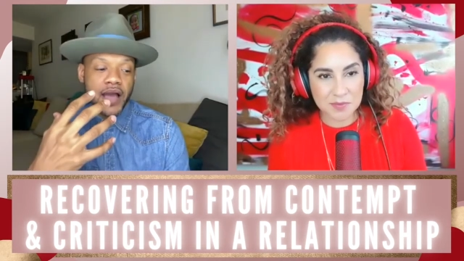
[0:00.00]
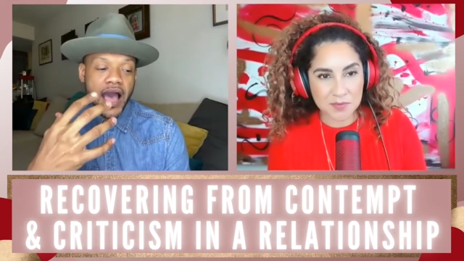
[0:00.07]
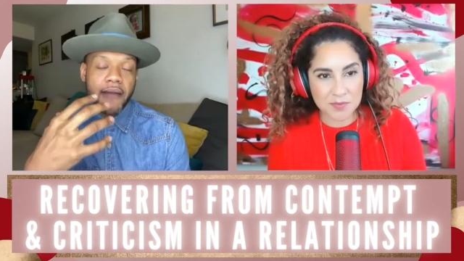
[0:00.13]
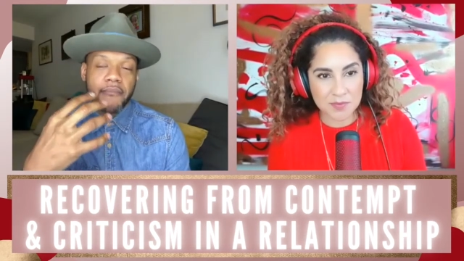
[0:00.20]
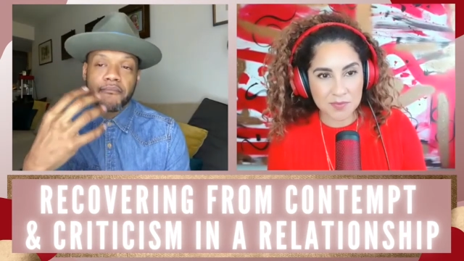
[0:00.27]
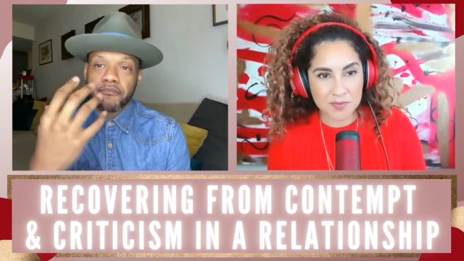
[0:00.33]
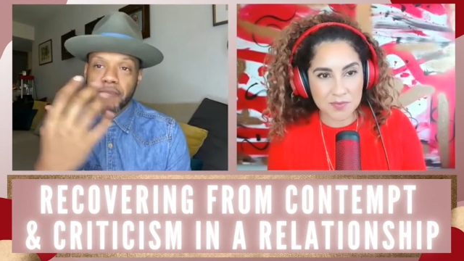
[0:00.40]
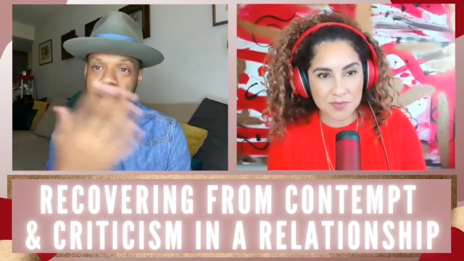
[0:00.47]

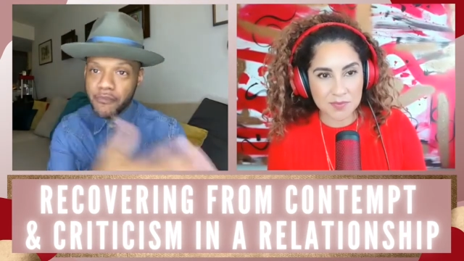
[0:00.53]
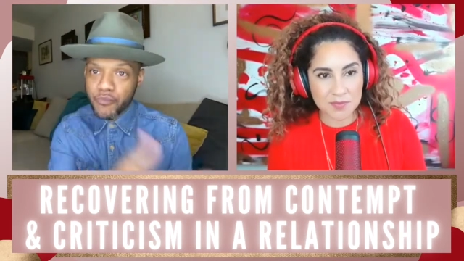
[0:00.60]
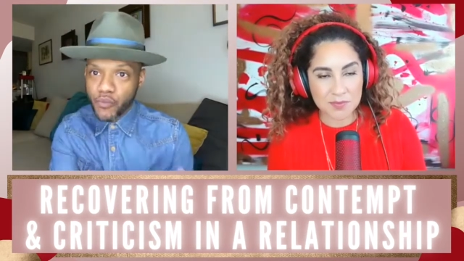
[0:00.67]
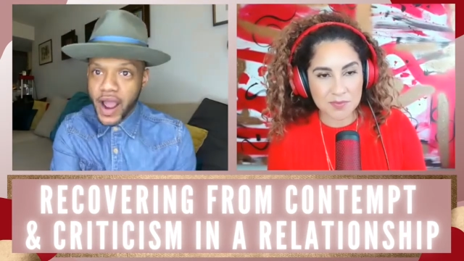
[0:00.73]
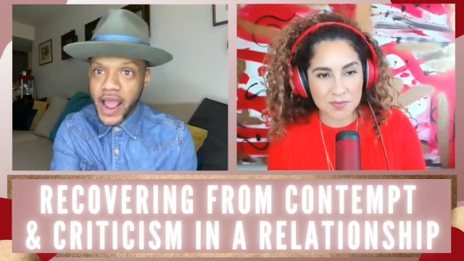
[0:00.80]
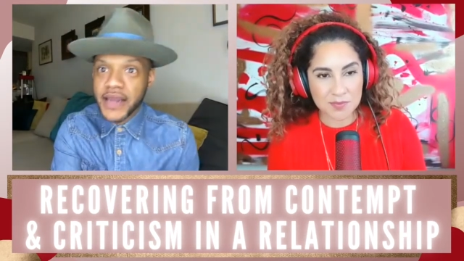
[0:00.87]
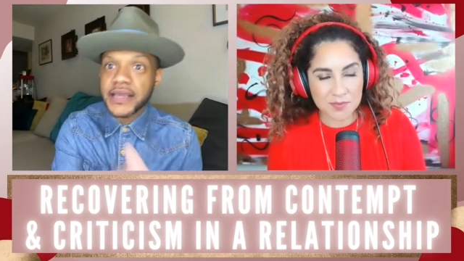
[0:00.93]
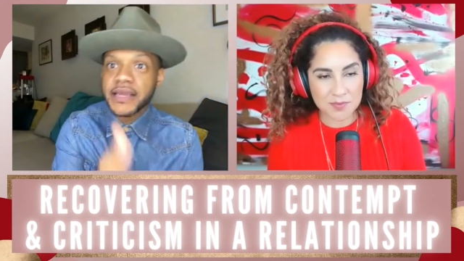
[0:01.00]
Speaker 1: I'm I'm
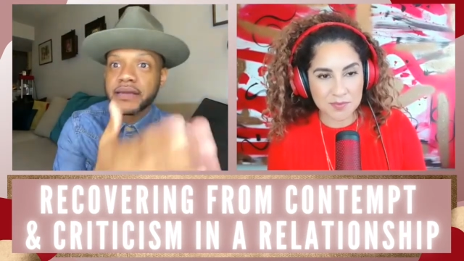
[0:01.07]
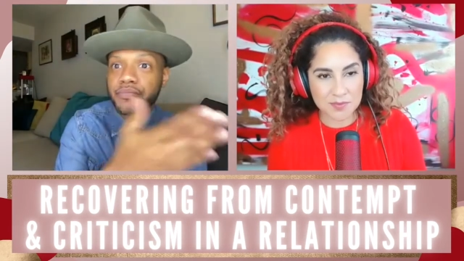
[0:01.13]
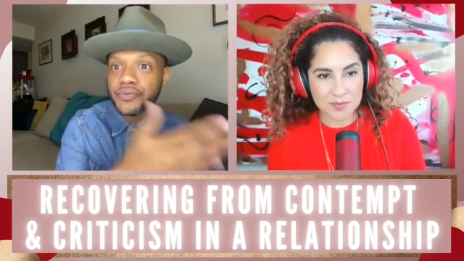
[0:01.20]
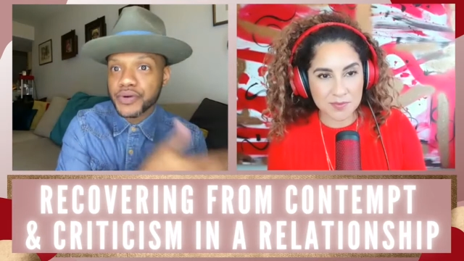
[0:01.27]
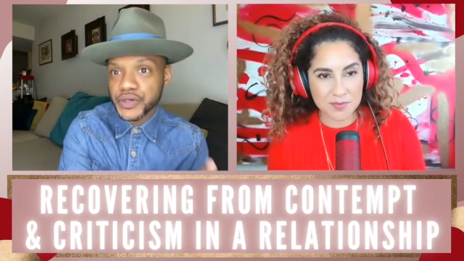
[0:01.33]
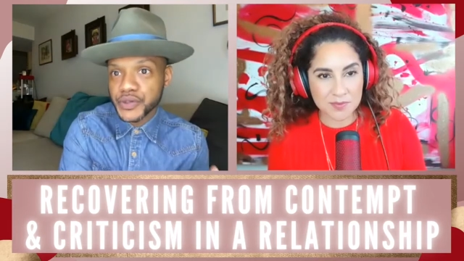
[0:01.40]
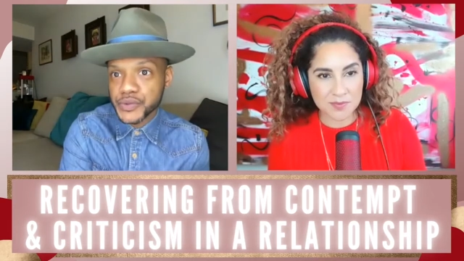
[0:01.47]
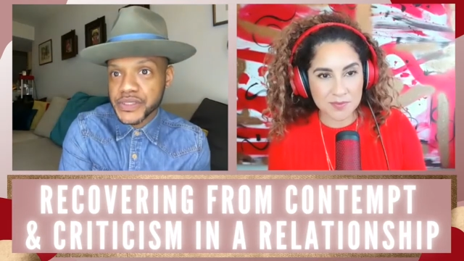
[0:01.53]
writing and
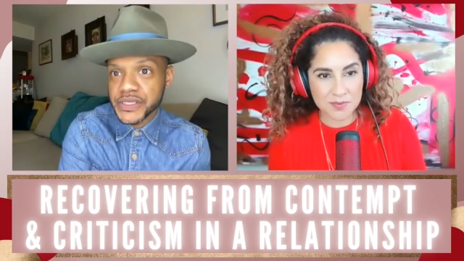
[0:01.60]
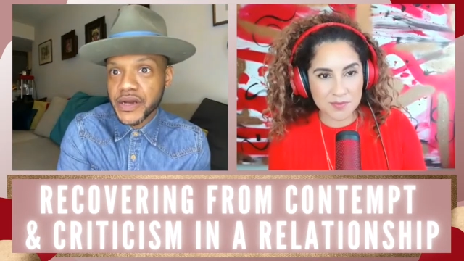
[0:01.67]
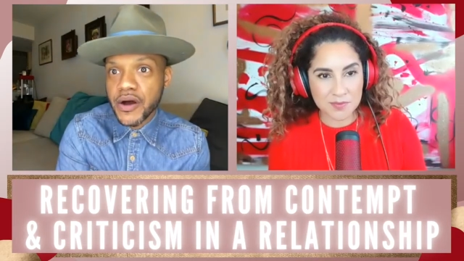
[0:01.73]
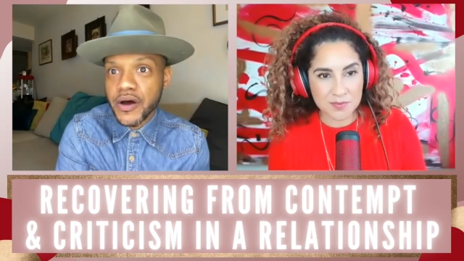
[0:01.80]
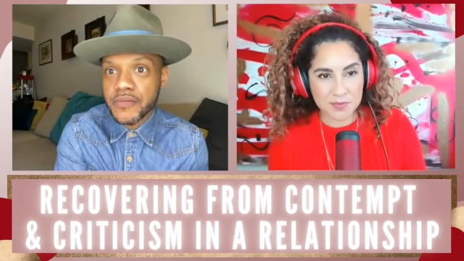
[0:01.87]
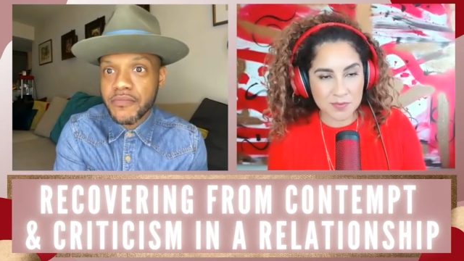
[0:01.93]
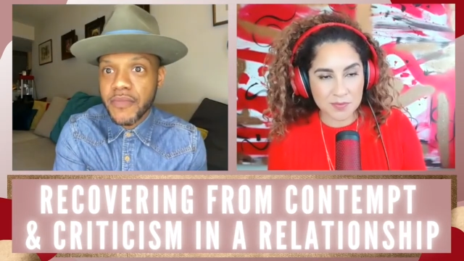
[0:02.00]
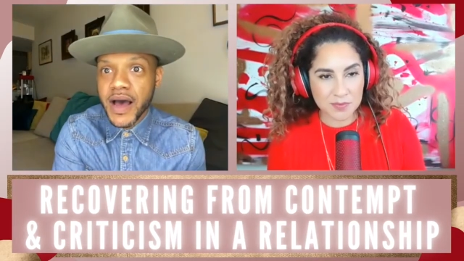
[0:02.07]
producing
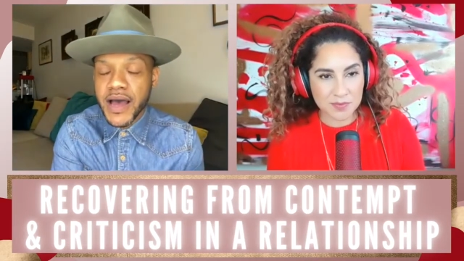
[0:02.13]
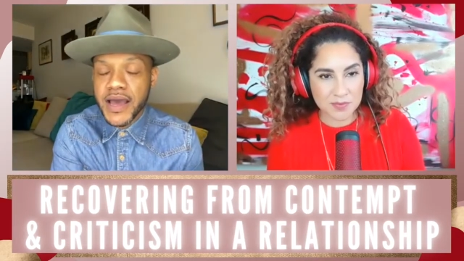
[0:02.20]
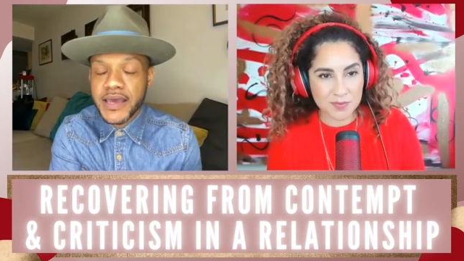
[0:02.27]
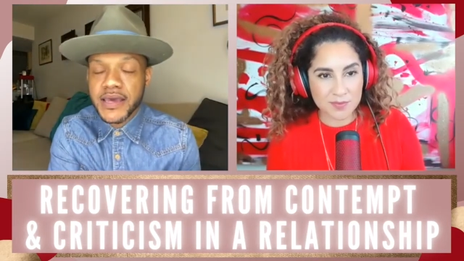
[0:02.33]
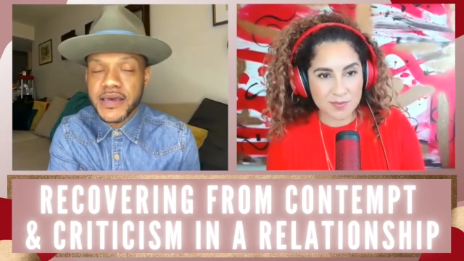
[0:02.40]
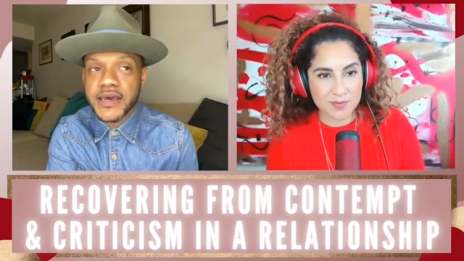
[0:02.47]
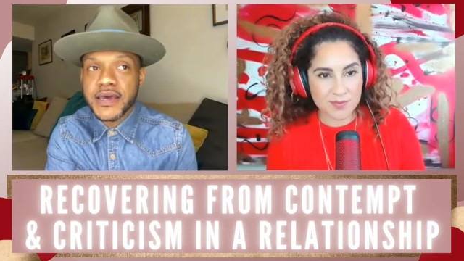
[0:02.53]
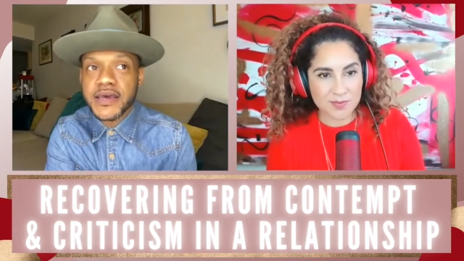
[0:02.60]
on my
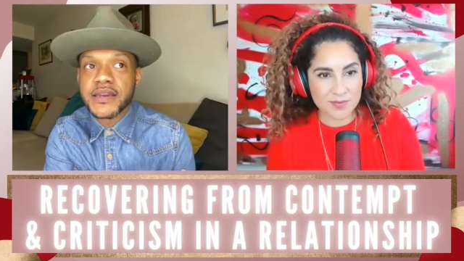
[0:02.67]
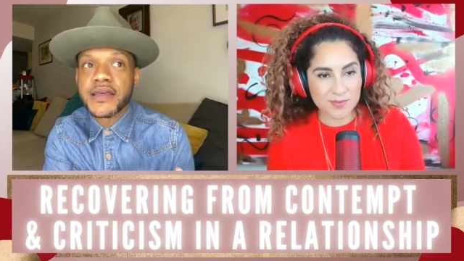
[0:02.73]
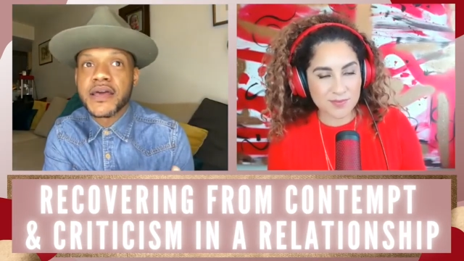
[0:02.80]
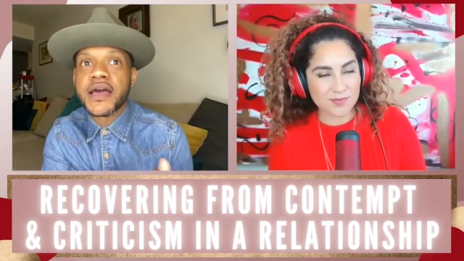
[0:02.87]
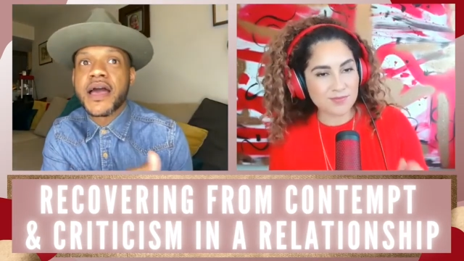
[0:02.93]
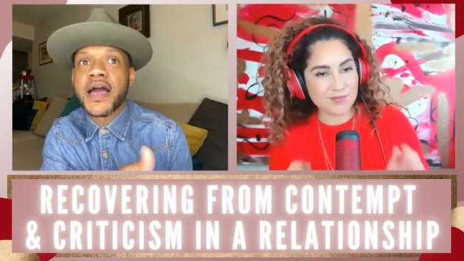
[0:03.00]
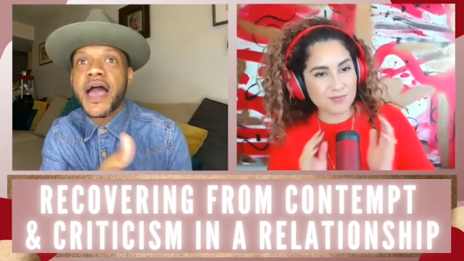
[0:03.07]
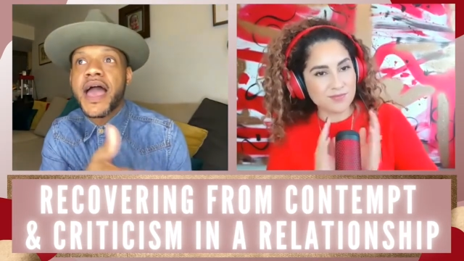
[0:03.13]
end
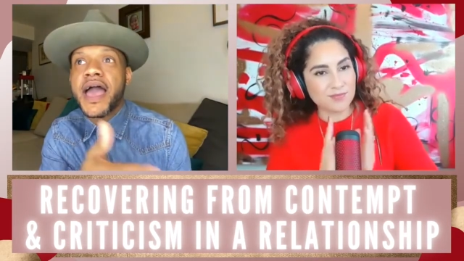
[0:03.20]
mm.